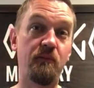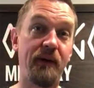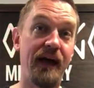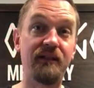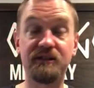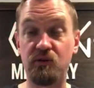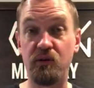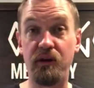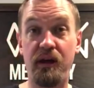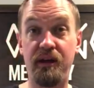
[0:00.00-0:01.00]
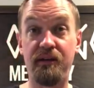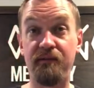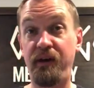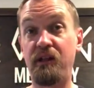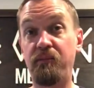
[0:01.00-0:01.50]
palettes or
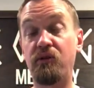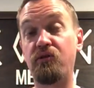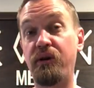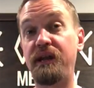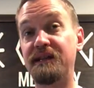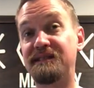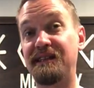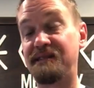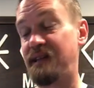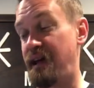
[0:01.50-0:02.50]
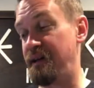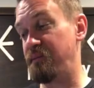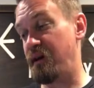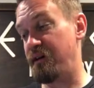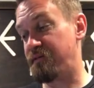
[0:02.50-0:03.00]
available ingredients at the time
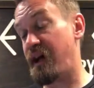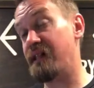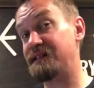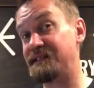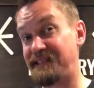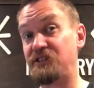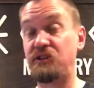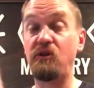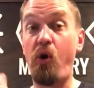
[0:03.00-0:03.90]
of colonization,